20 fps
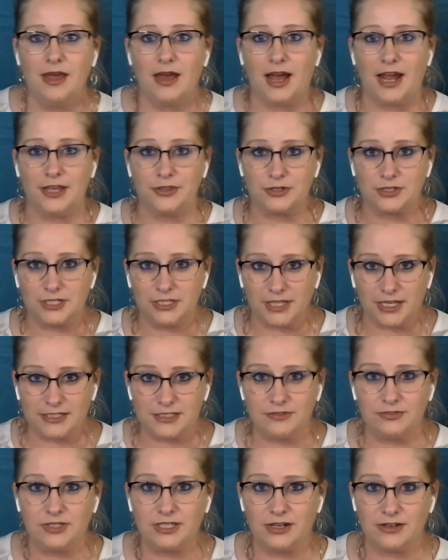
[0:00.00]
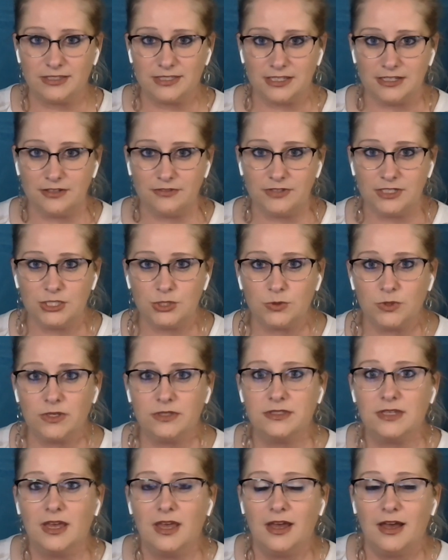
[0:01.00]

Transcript: either collectively or as individuals,